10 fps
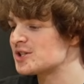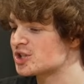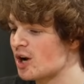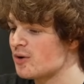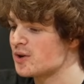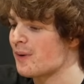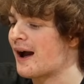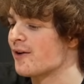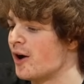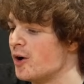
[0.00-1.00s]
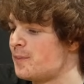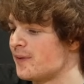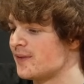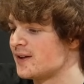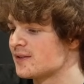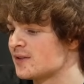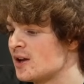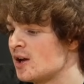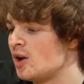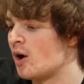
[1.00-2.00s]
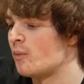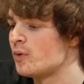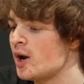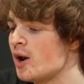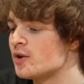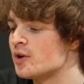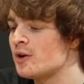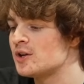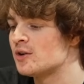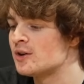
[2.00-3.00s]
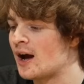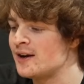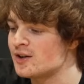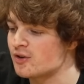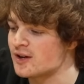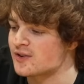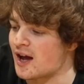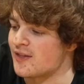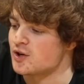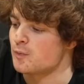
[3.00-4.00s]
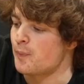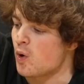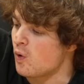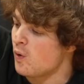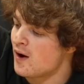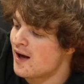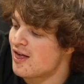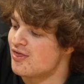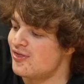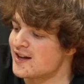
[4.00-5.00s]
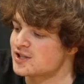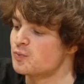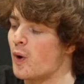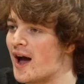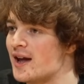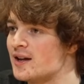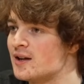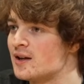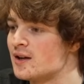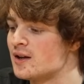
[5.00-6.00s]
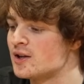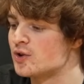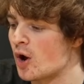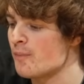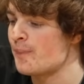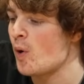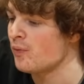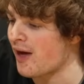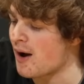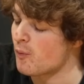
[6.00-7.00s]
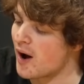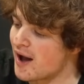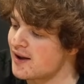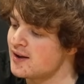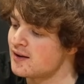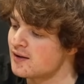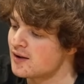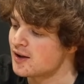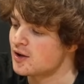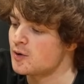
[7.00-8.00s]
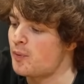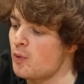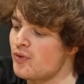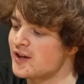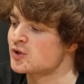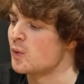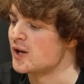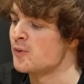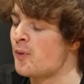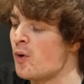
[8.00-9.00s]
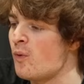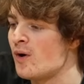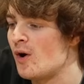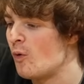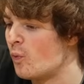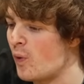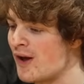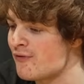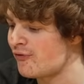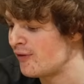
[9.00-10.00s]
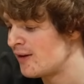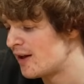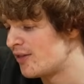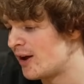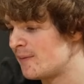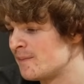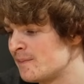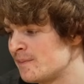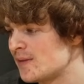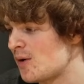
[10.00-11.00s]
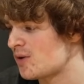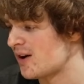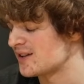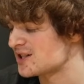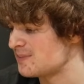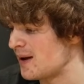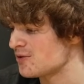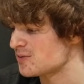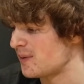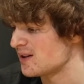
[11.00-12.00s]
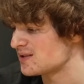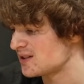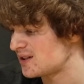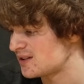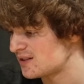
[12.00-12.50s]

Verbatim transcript: show you how to open I no, Look, I, no, no, you know what you do? 90 degrees, and then you pull this way. Oh. You don't pull that way. Okay. You pull this way. You pull yeah. with the... Oh, God, it smells spicy.